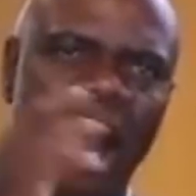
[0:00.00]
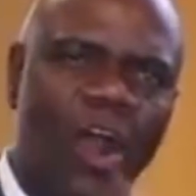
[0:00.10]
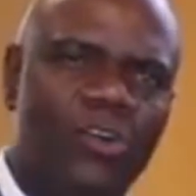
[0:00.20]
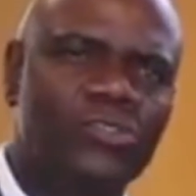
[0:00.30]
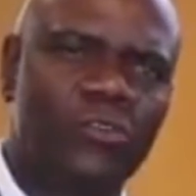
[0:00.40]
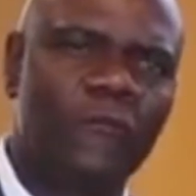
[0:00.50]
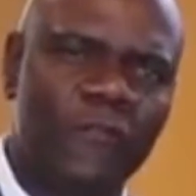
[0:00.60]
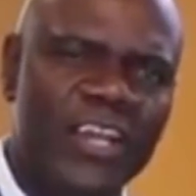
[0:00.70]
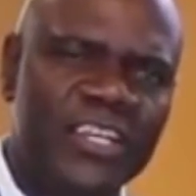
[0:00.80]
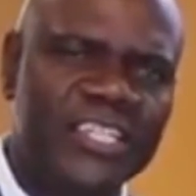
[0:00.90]
our
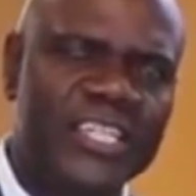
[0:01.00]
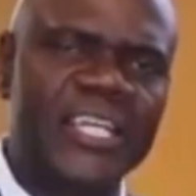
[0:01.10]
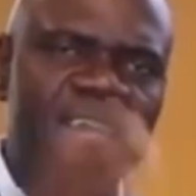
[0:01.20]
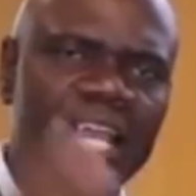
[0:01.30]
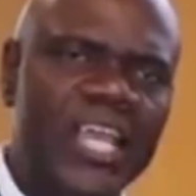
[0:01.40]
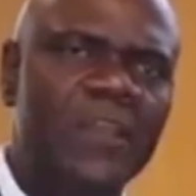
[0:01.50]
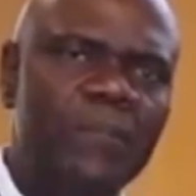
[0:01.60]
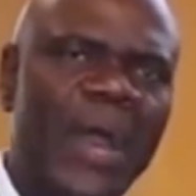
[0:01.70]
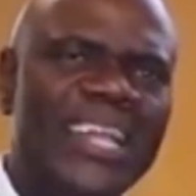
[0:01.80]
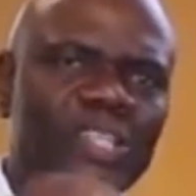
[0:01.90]
sovereignty
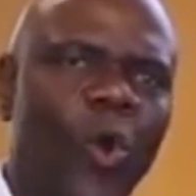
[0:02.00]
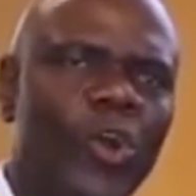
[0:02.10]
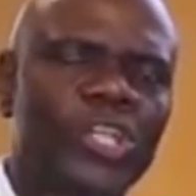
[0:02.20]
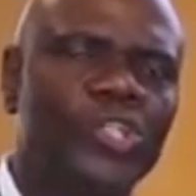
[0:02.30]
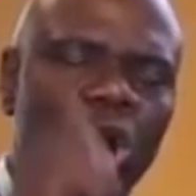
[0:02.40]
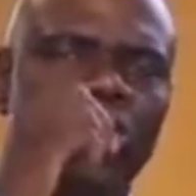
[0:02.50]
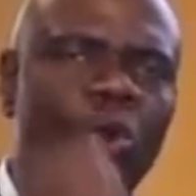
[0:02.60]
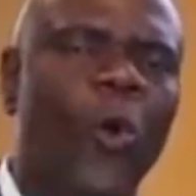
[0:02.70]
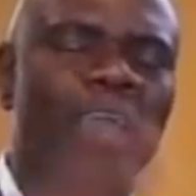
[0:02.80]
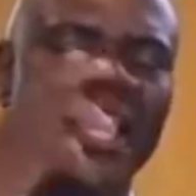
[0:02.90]
in part or in
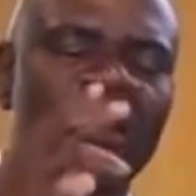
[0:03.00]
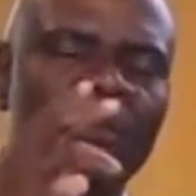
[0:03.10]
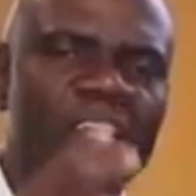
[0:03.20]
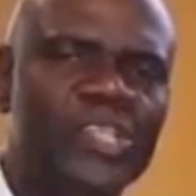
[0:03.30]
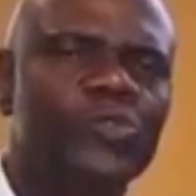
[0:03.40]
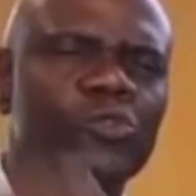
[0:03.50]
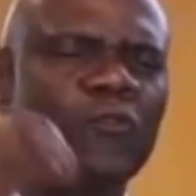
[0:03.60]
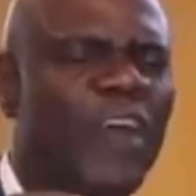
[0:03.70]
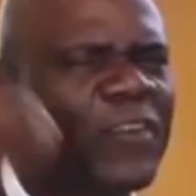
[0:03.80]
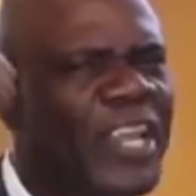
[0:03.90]
total in pursuit
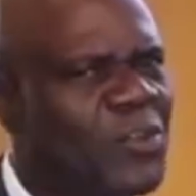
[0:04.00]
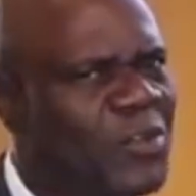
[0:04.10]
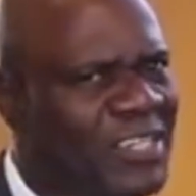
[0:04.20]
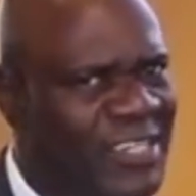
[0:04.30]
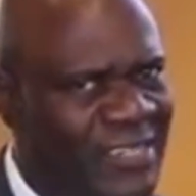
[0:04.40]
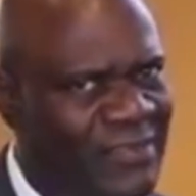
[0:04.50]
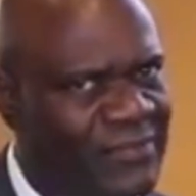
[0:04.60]
of African unity.